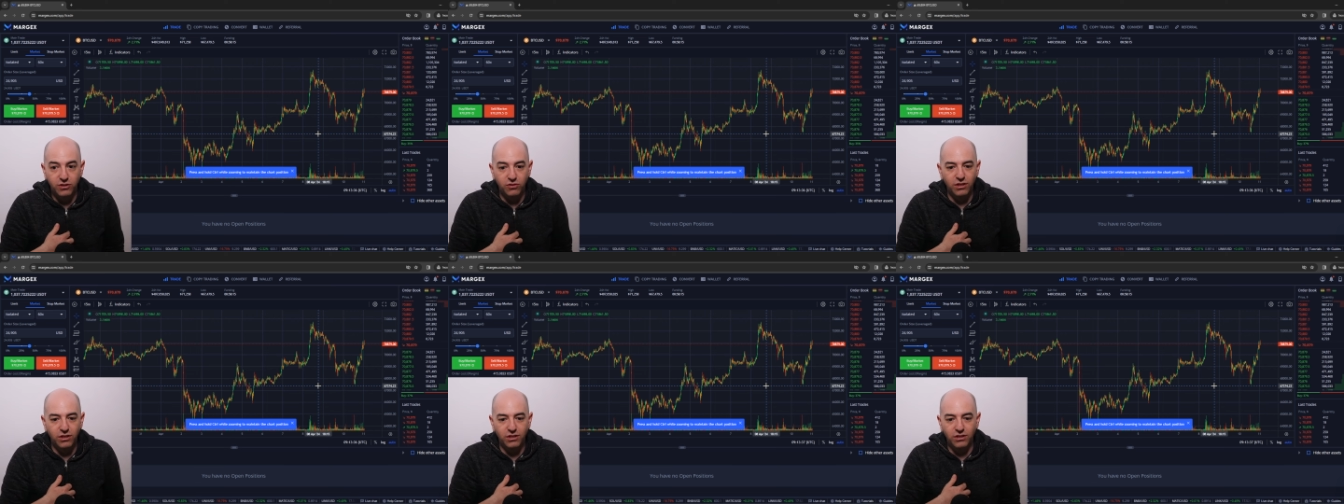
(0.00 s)

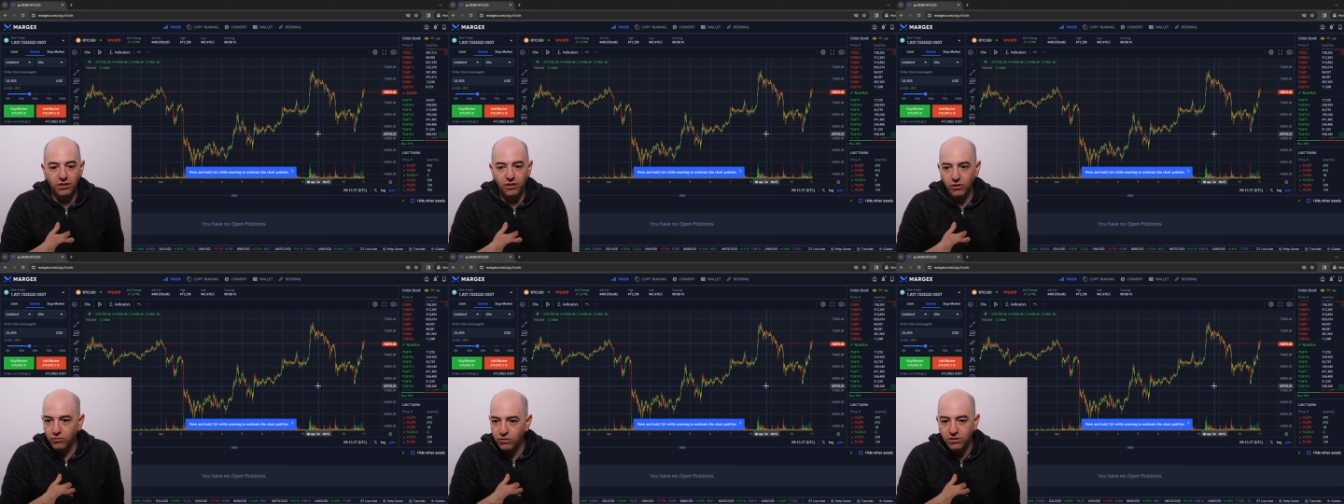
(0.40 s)
You can
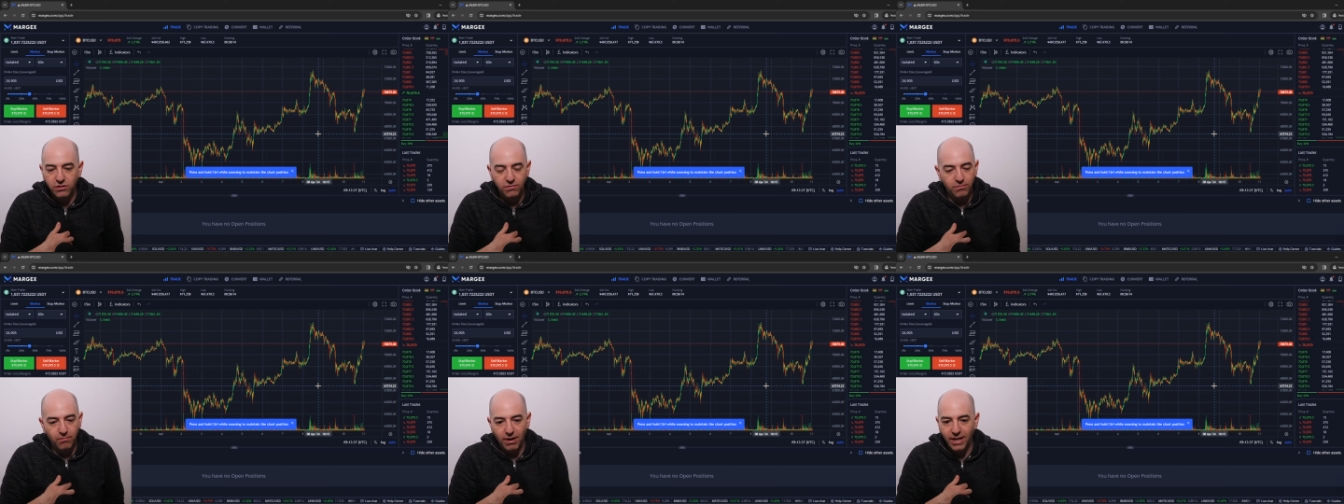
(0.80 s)
lose
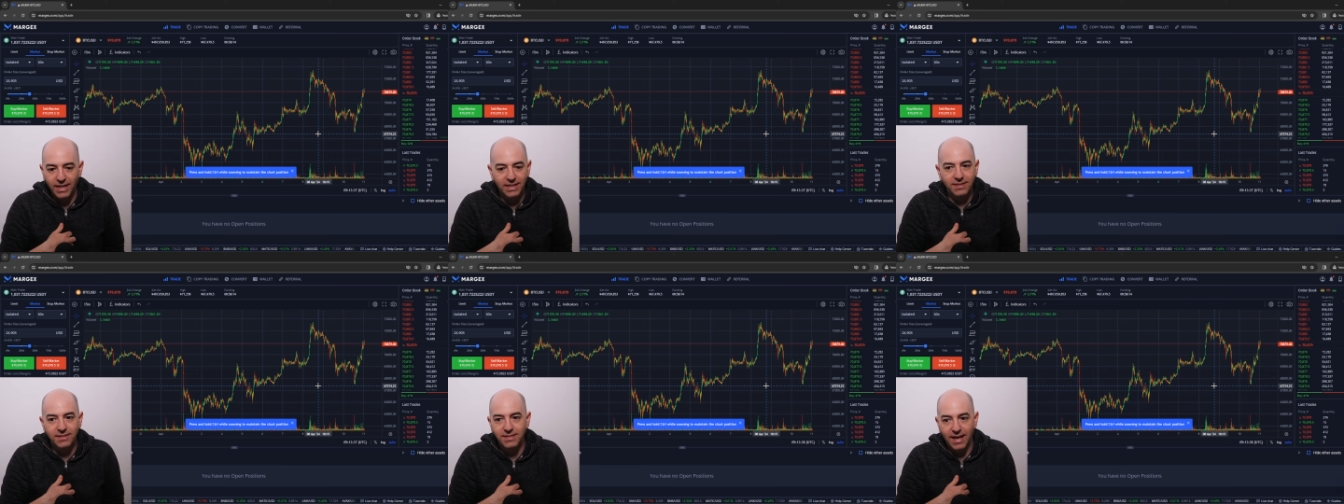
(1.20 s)
money
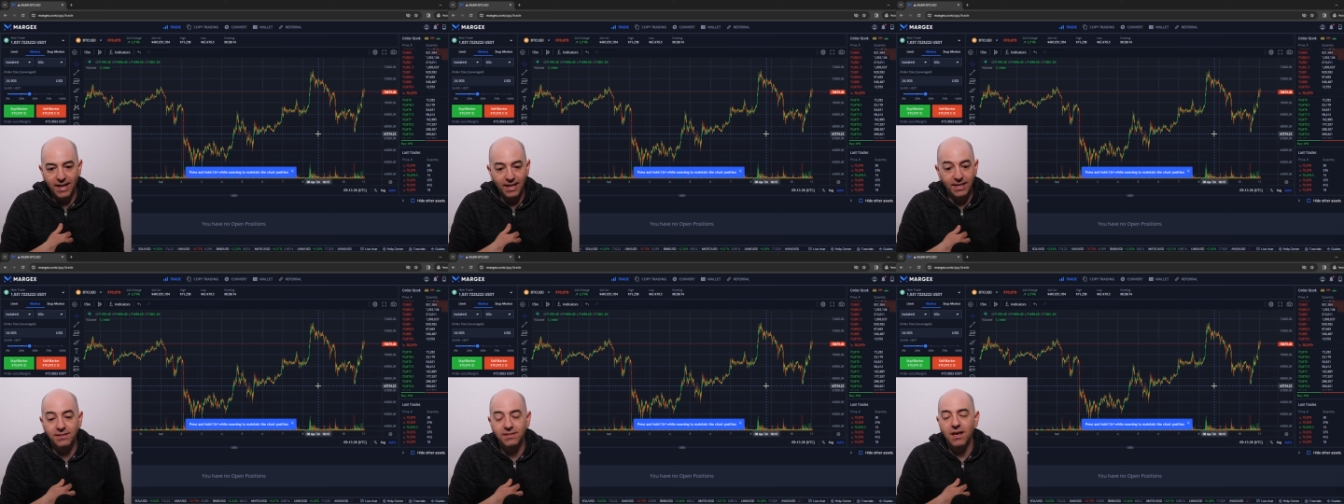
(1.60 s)
in
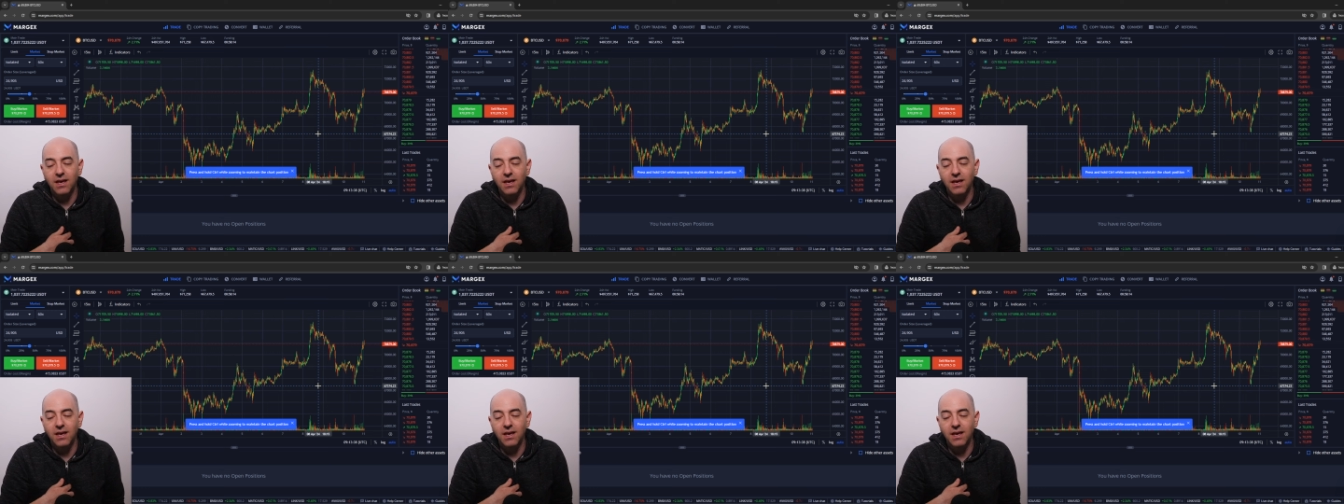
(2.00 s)
seconds.